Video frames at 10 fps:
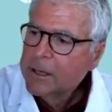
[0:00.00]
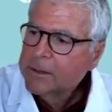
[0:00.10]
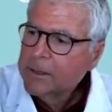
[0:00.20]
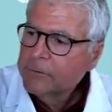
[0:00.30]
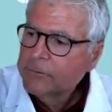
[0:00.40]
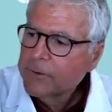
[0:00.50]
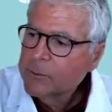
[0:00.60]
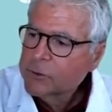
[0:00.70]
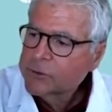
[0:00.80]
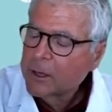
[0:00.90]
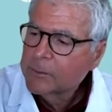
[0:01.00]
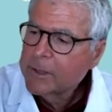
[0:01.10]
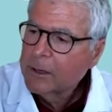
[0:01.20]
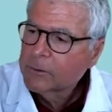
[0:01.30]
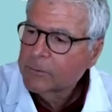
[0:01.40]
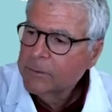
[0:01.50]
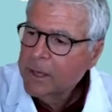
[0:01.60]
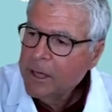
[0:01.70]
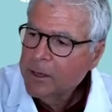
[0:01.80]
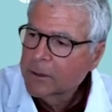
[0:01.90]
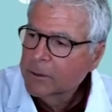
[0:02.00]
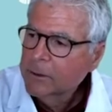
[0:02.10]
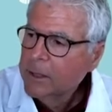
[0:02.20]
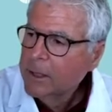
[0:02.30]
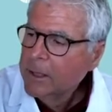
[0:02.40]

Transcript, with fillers: Then the fibers come down here.